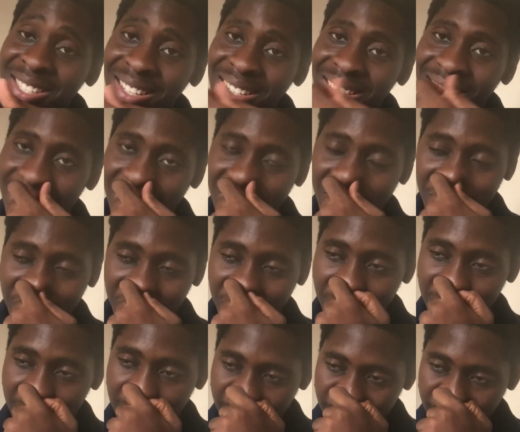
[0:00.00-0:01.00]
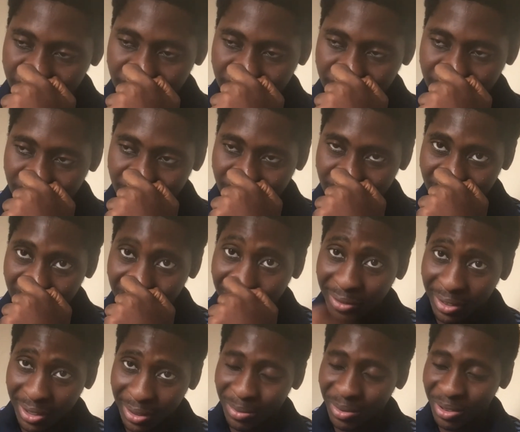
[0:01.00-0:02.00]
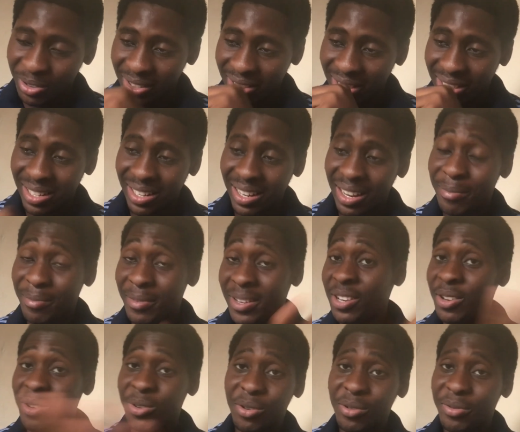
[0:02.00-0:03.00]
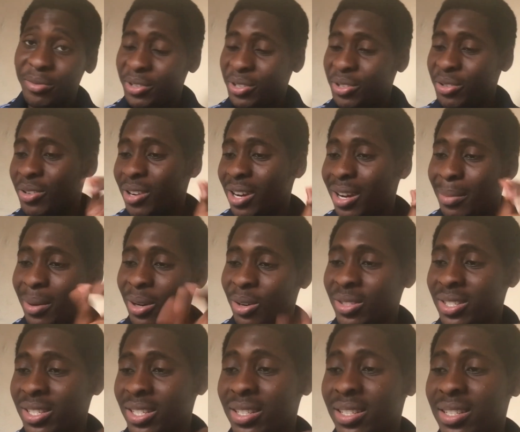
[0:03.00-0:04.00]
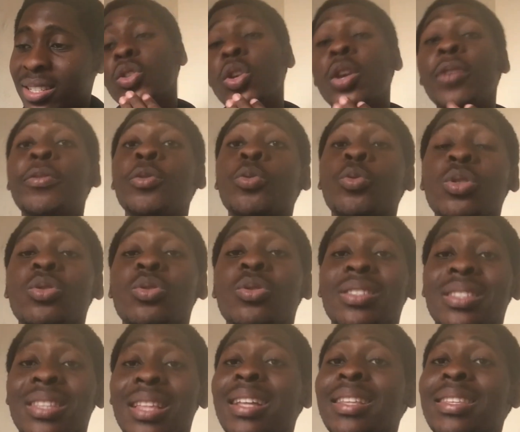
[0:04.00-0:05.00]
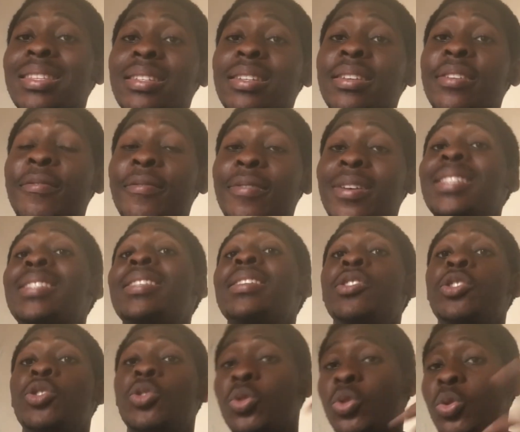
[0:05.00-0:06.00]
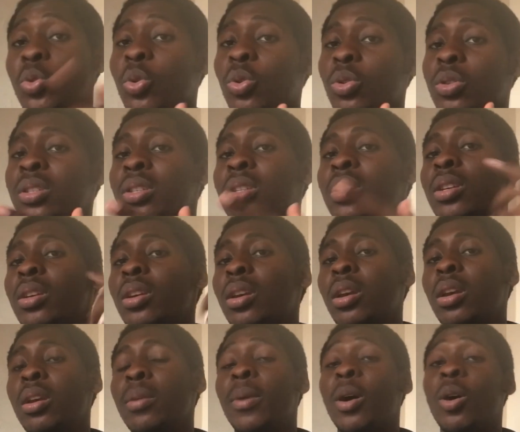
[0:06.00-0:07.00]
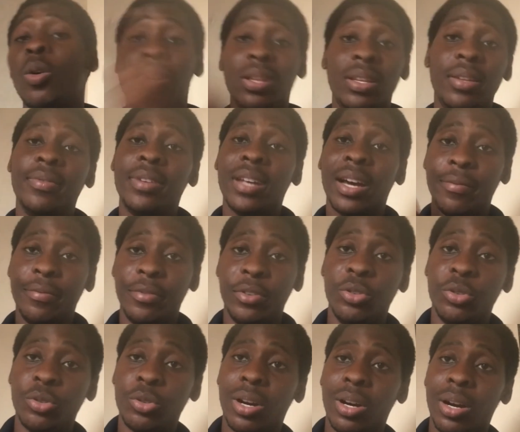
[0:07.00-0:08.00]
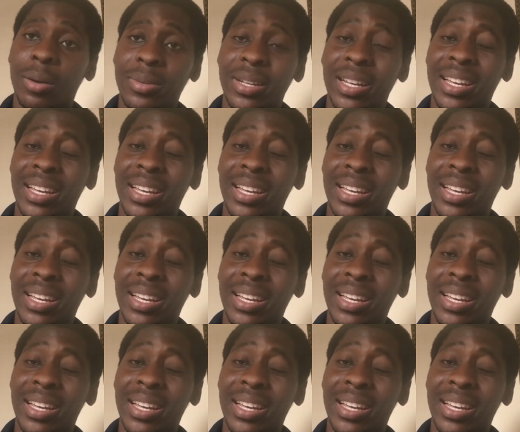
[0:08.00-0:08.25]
into Farm Milk and I made a whole video about it. If you want to start investing into stocks, I'll leave that video up there. It's